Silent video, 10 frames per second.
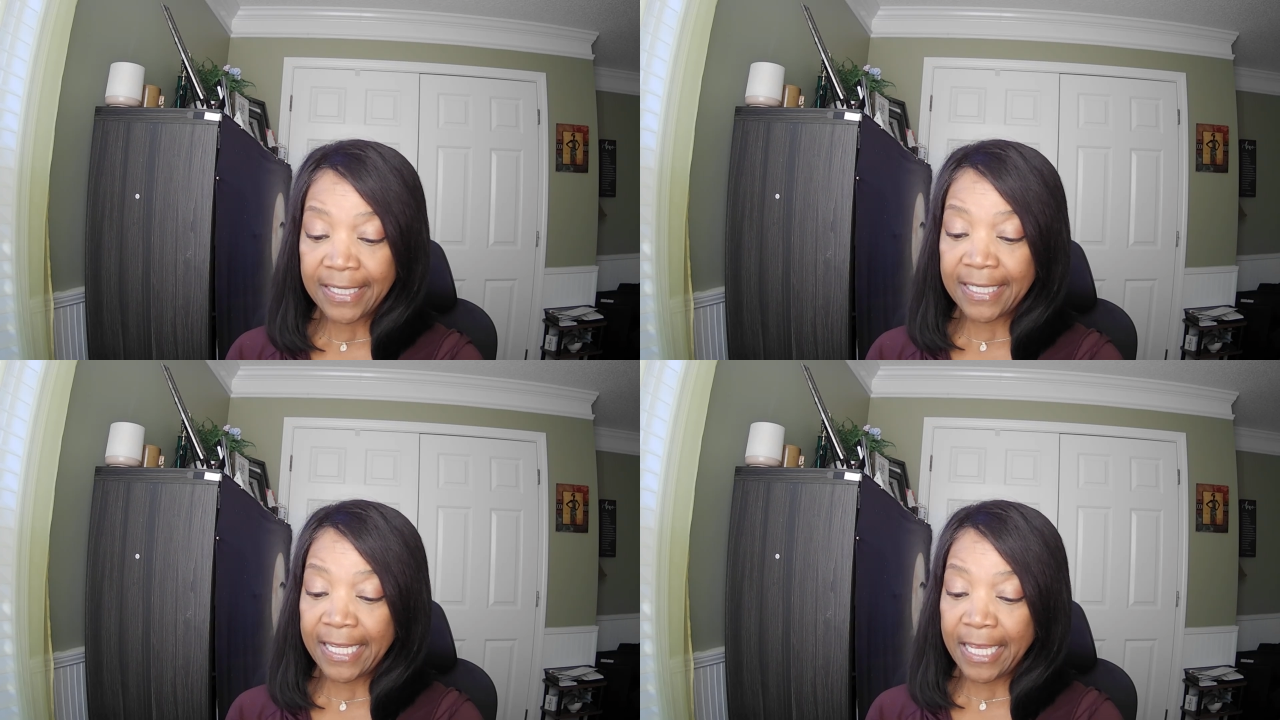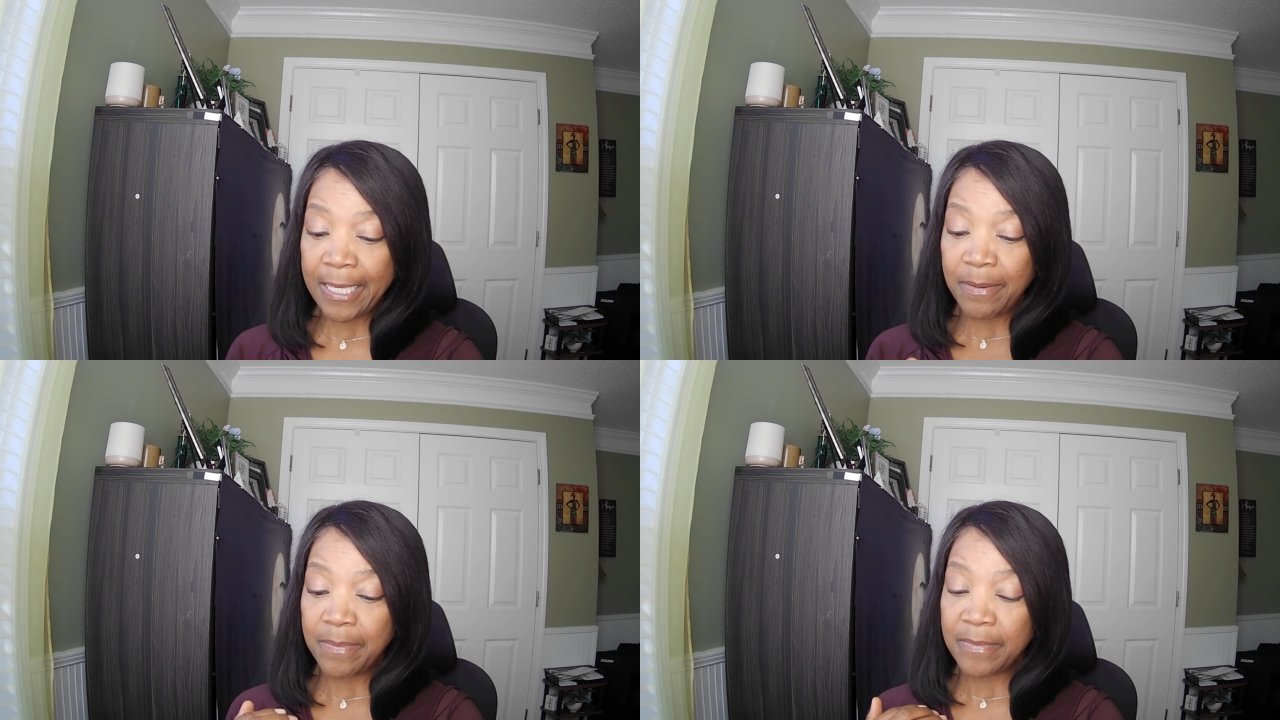
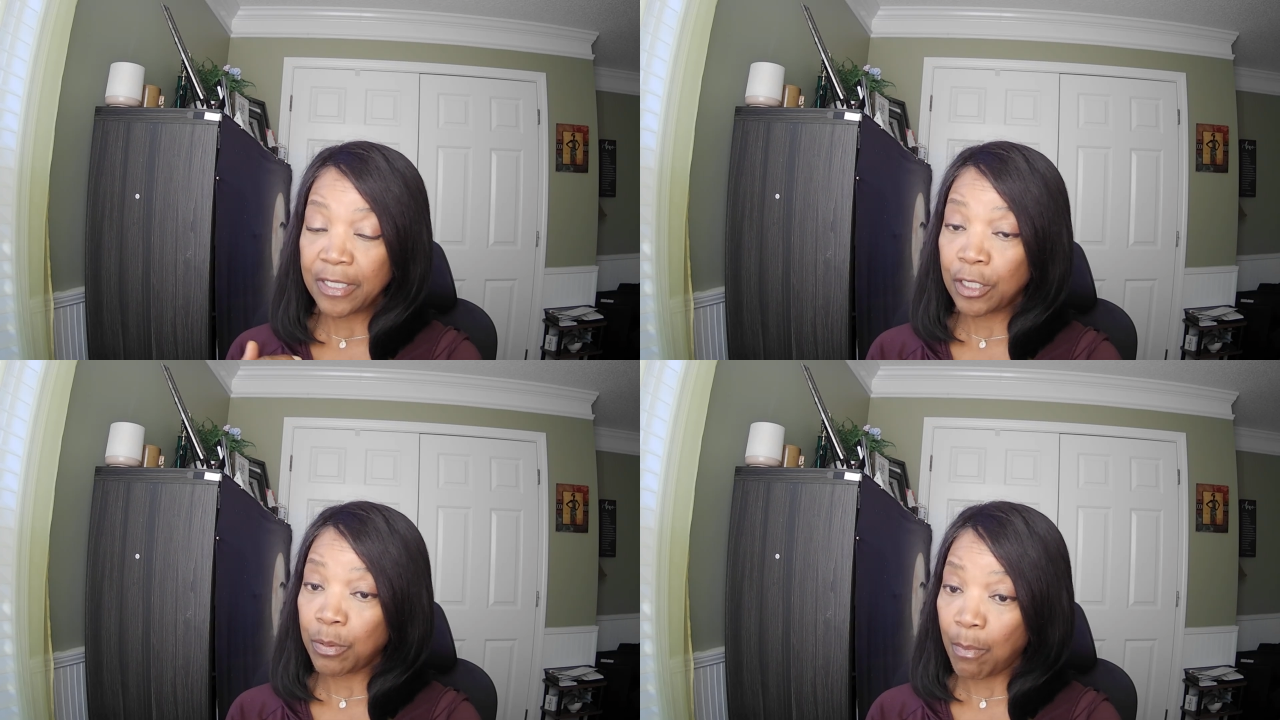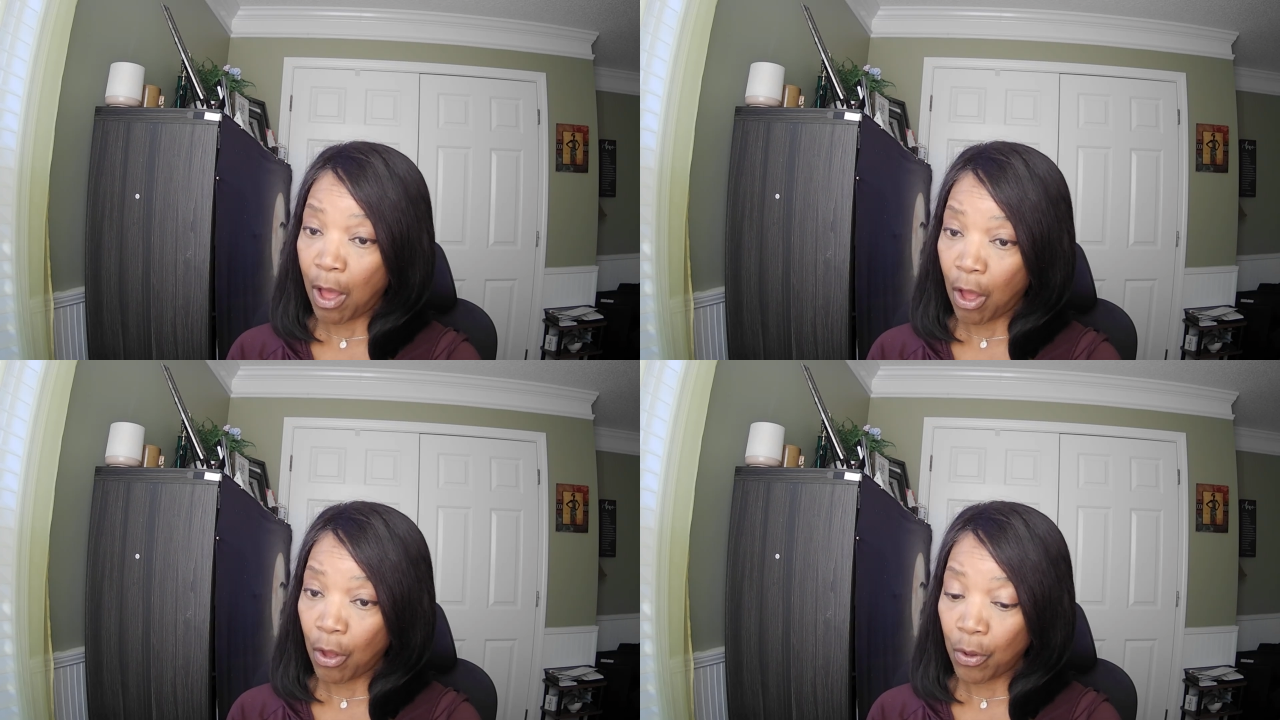seem
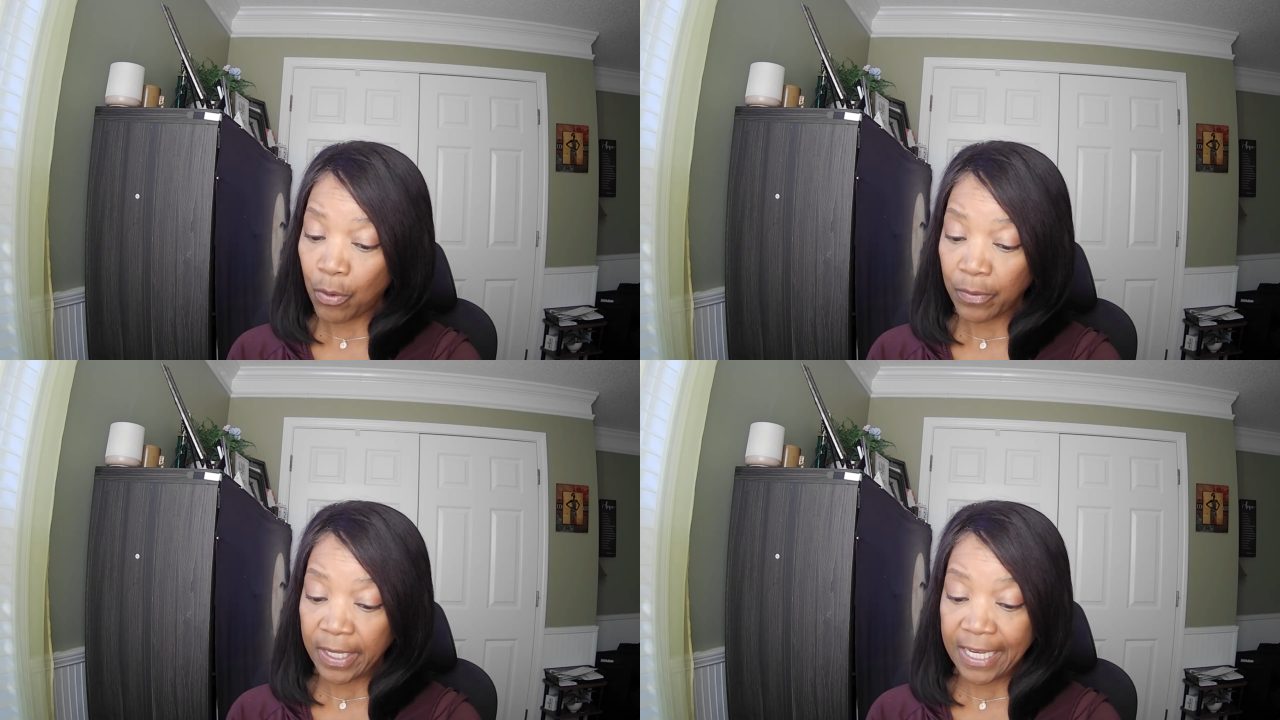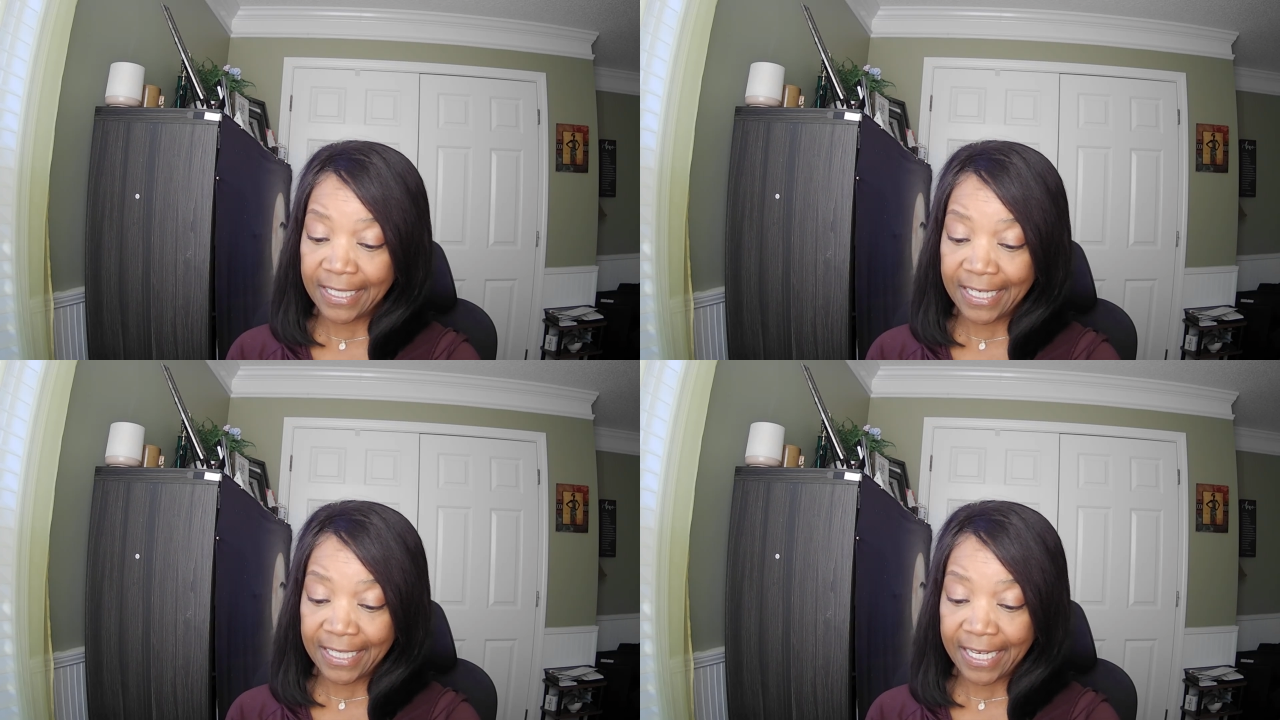small in
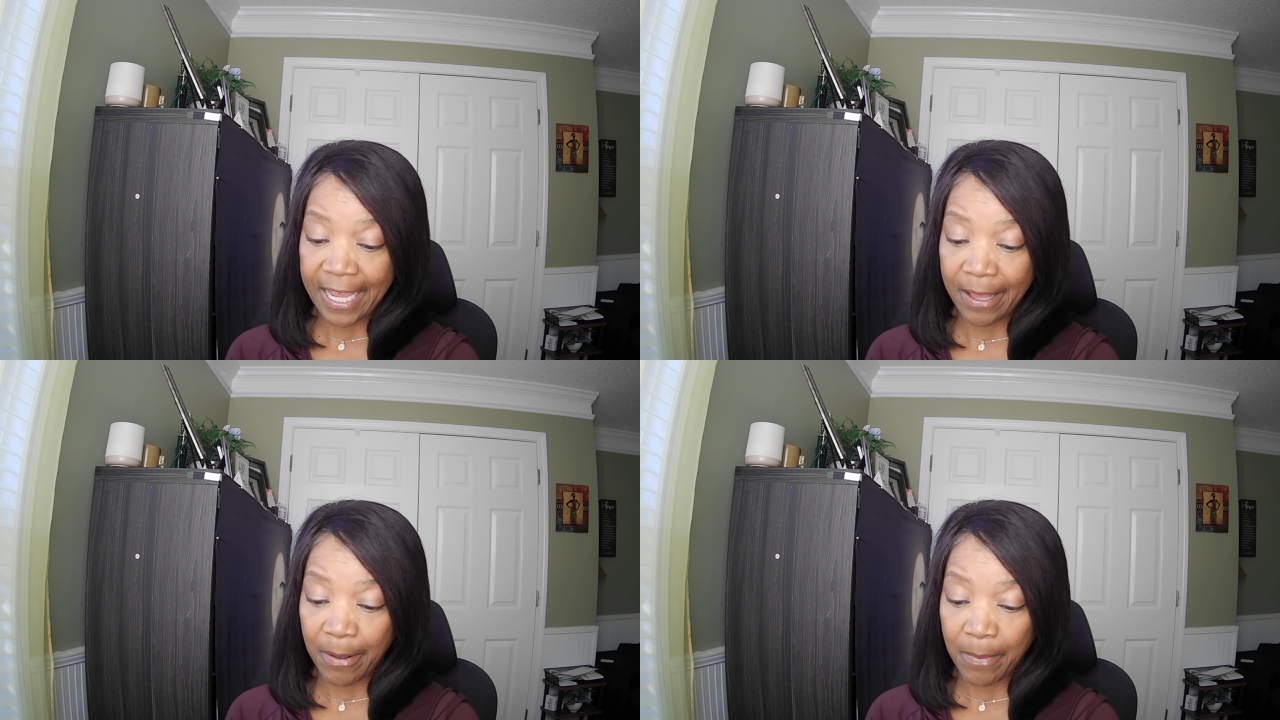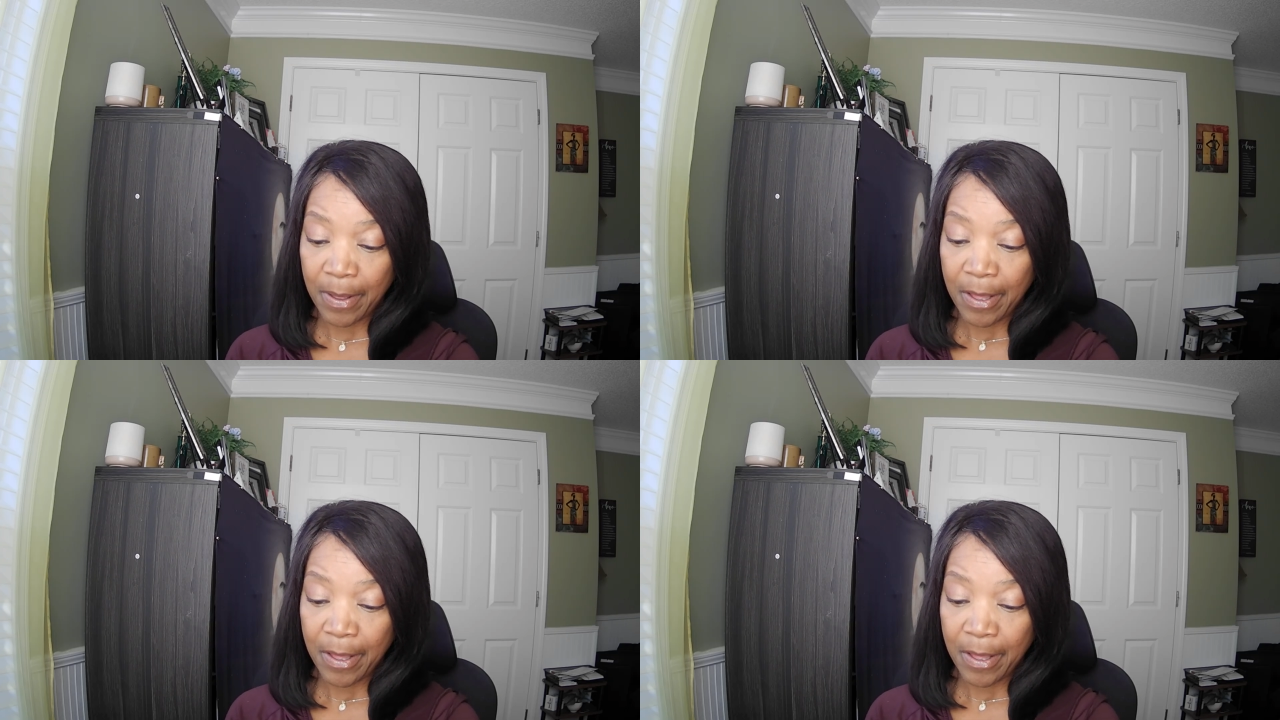detail,